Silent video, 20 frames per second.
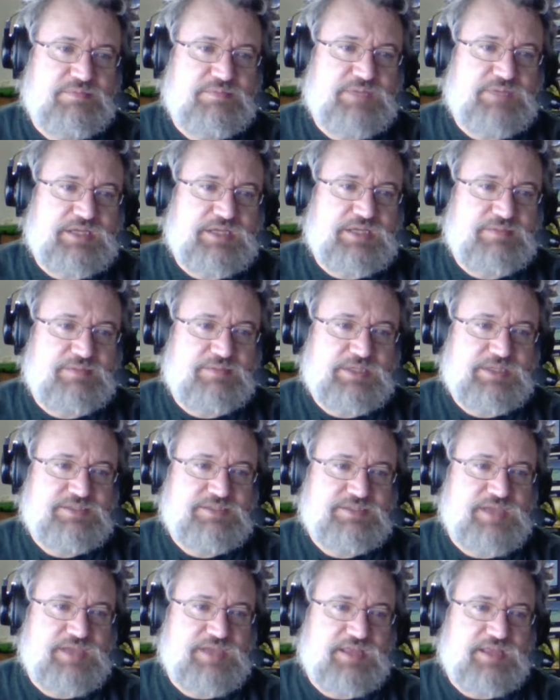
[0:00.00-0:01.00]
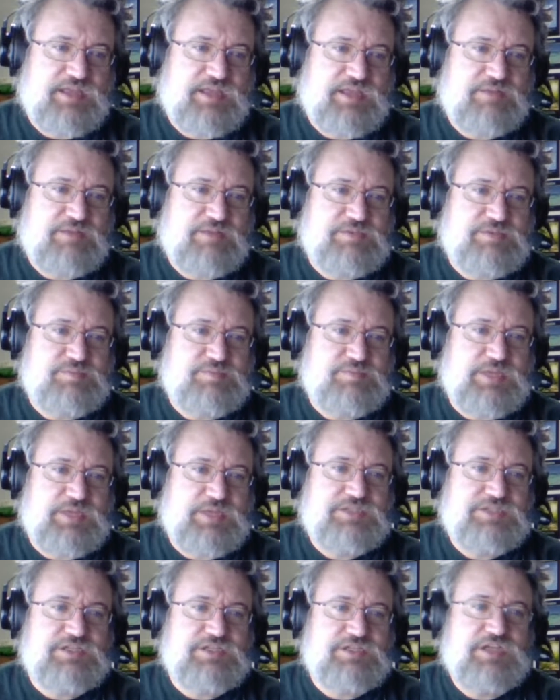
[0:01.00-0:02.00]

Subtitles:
I had to make the scythe item as mentioned.